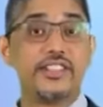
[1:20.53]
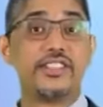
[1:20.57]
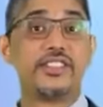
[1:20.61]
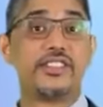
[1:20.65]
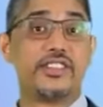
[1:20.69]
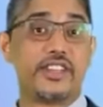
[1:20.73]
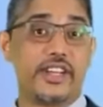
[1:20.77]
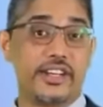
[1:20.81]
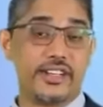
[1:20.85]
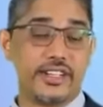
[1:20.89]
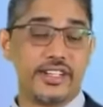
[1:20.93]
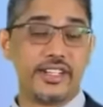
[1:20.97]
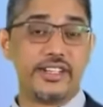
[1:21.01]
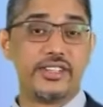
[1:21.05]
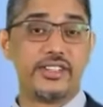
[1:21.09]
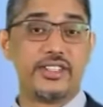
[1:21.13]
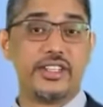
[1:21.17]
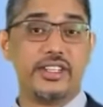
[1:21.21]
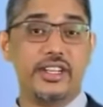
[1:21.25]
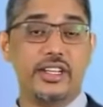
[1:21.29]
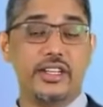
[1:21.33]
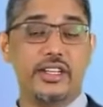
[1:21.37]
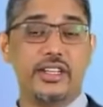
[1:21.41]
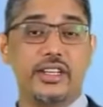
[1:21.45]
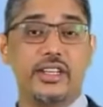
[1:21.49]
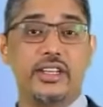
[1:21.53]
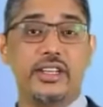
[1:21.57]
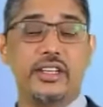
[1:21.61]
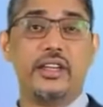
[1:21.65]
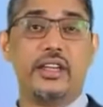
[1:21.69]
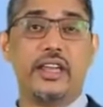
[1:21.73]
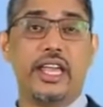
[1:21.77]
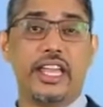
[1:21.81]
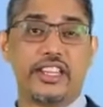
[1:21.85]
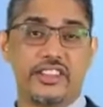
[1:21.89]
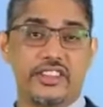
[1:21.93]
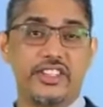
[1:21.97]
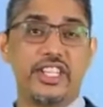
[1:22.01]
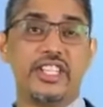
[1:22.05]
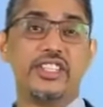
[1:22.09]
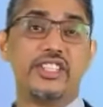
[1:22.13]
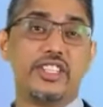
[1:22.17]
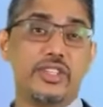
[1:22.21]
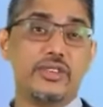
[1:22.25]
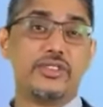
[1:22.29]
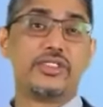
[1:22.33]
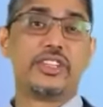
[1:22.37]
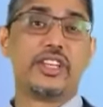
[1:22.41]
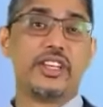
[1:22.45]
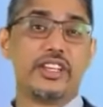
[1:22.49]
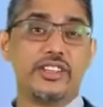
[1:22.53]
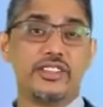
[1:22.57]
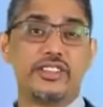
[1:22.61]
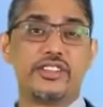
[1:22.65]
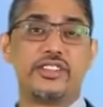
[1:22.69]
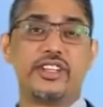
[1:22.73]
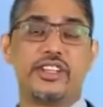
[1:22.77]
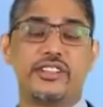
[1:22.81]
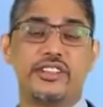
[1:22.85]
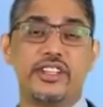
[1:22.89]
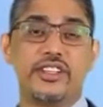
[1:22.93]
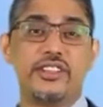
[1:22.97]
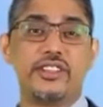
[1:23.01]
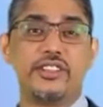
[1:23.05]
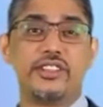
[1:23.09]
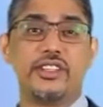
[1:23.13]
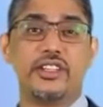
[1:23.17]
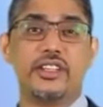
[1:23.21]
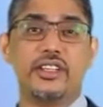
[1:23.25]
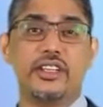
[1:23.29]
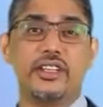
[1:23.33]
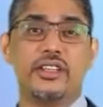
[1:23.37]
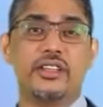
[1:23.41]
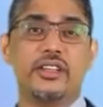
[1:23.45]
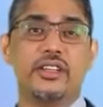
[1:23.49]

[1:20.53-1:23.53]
strategy, extensive search strategy